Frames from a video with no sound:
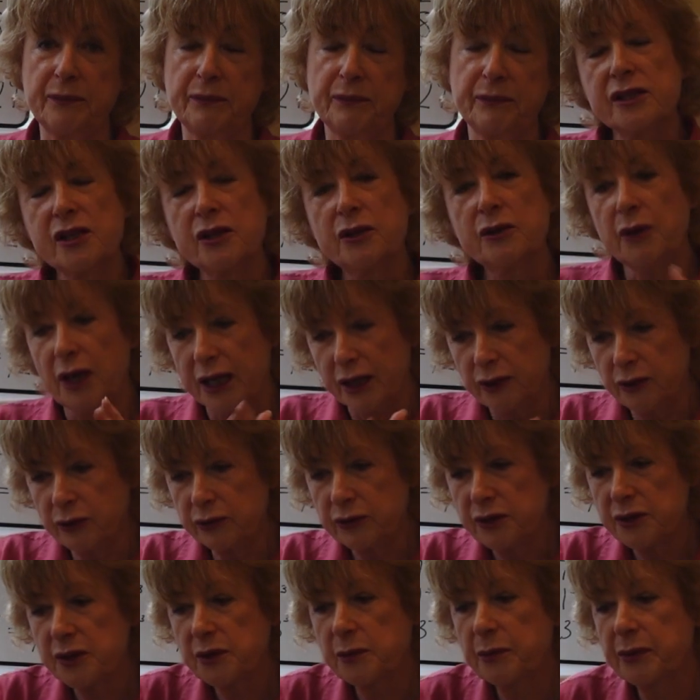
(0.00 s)
So in
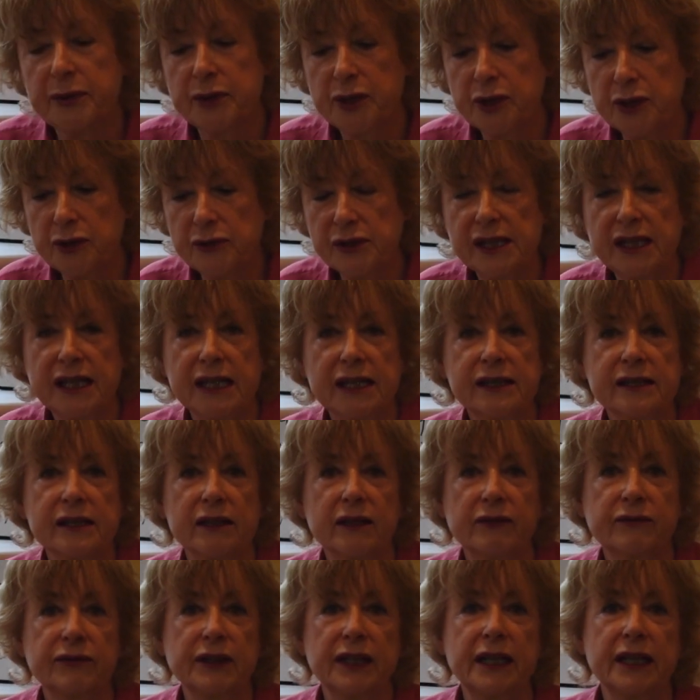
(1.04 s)
order to produce these
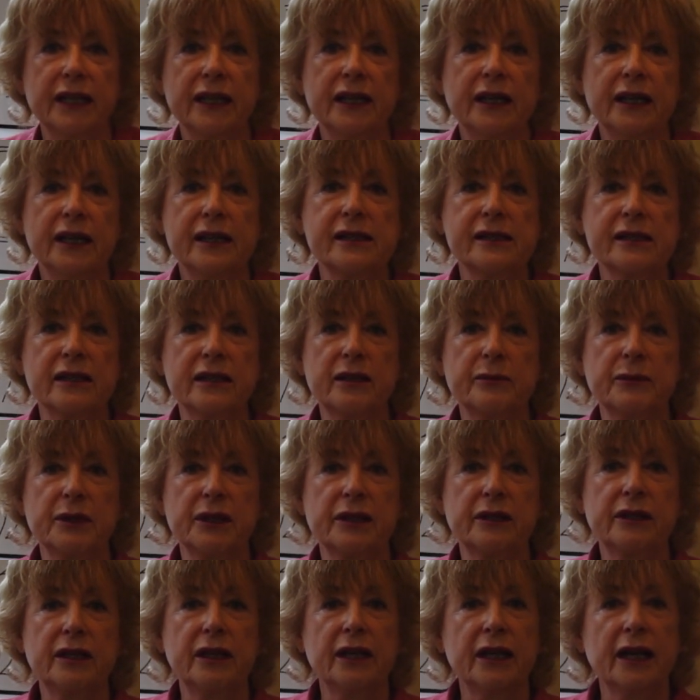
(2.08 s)
lovely
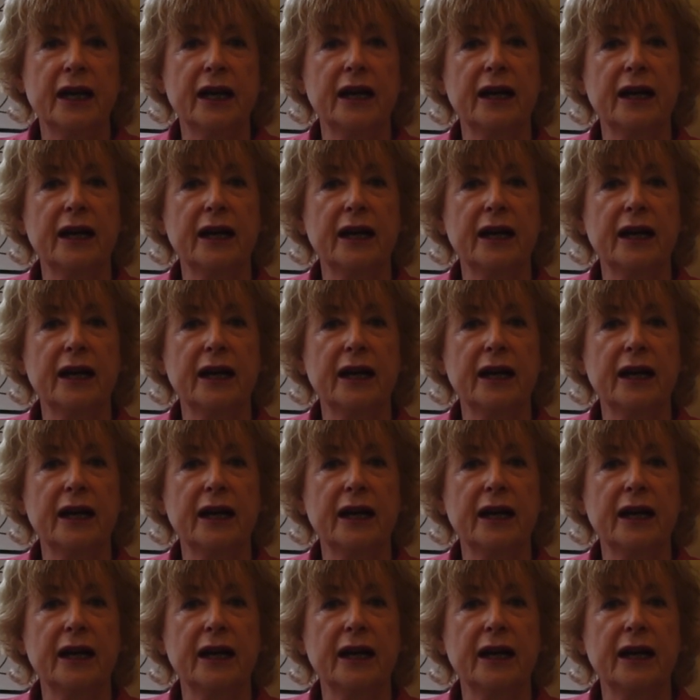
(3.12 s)
cinnamon,